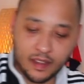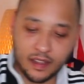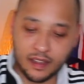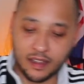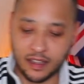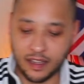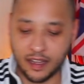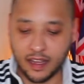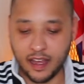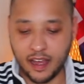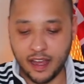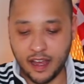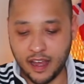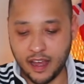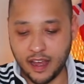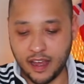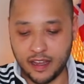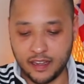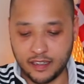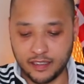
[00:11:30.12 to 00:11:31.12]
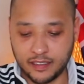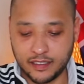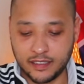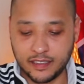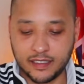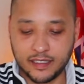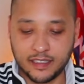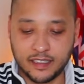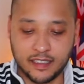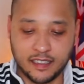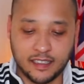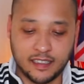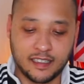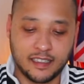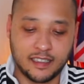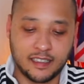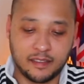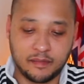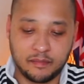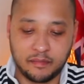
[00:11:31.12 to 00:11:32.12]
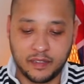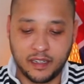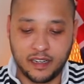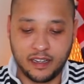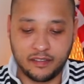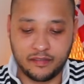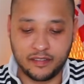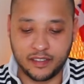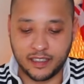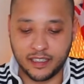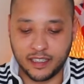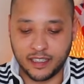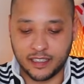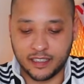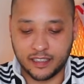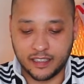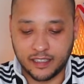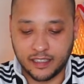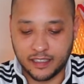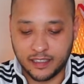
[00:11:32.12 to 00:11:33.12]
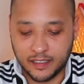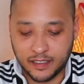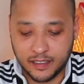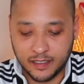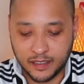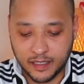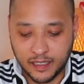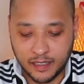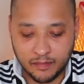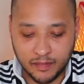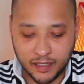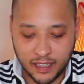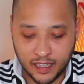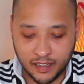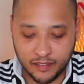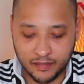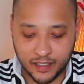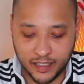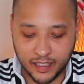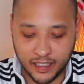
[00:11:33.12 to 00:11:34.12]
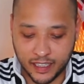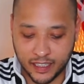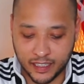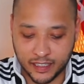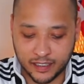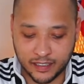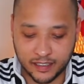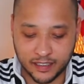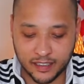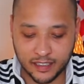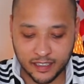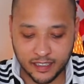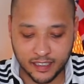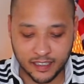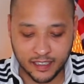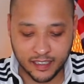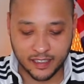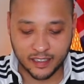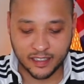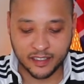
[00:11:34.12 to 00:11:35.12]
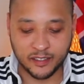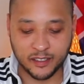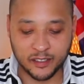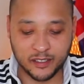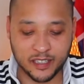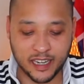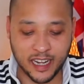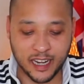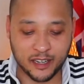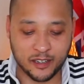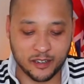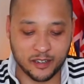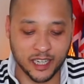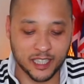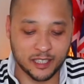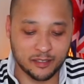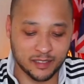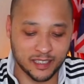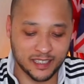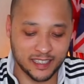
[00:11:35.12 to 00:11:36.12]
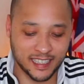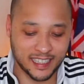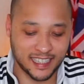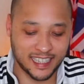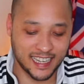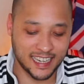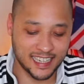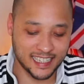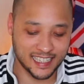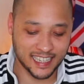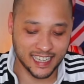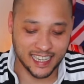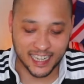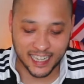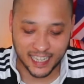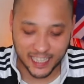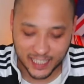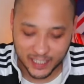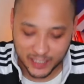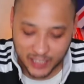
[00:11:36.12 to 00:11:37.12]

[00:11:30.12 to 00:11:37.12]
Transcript: Yeah, I'm loving this. I'm loving this. Feels like Christmas again, okay?